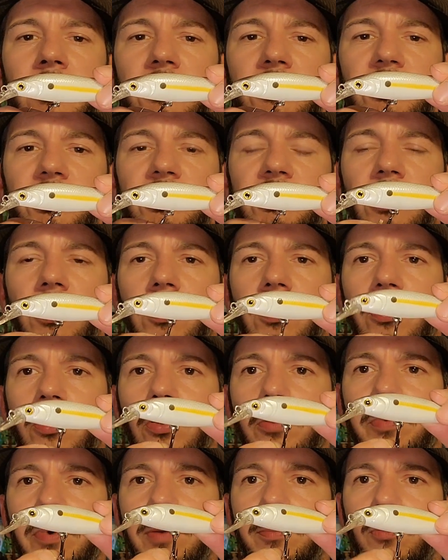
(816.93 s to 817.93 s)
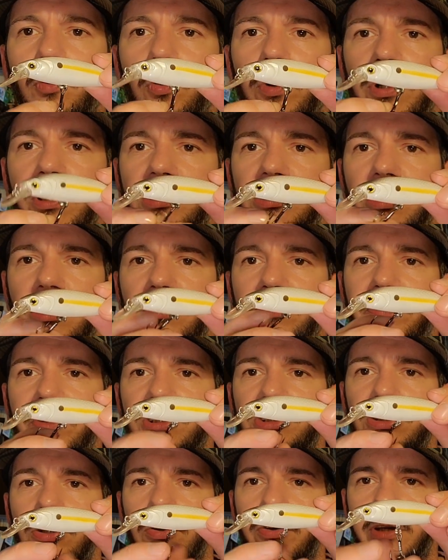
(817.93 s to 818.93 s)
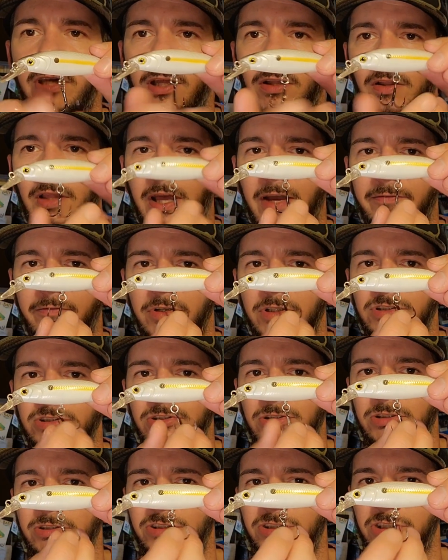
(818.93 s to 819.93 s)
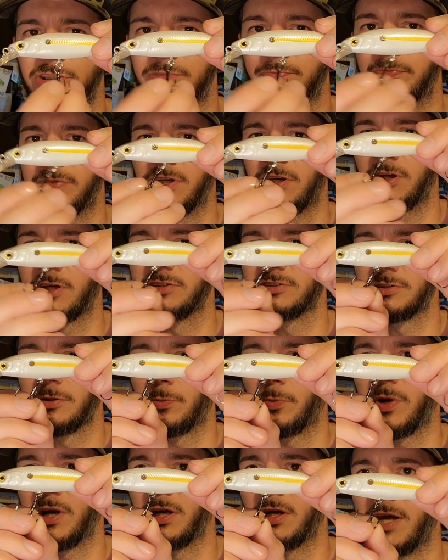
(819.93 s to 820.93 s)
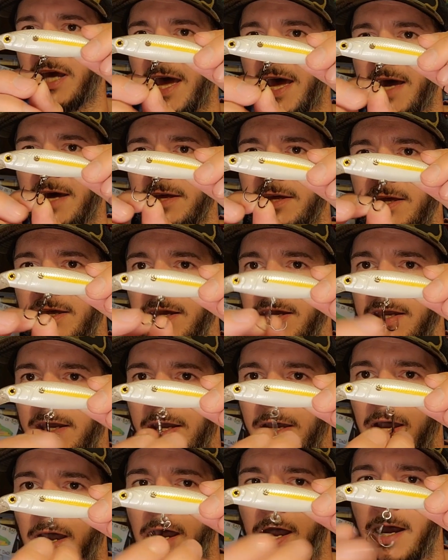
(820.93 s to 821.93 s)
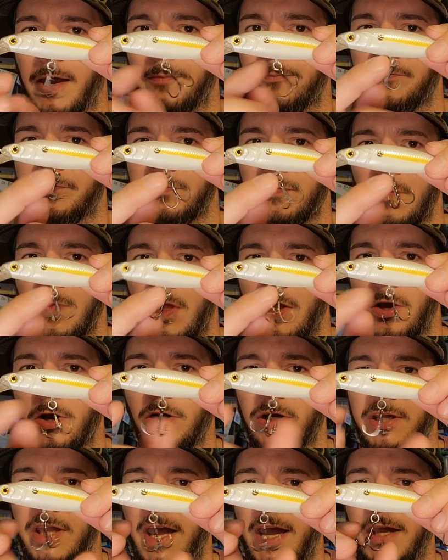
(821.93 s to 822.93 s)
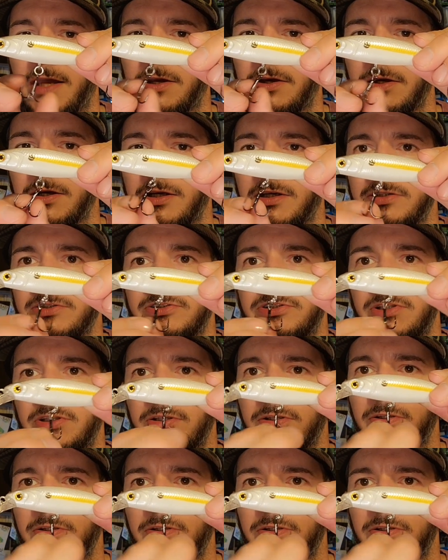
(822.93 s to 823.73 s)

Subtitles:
just a little bit more so the fish don't get leveraged just because of where that hook hanger is.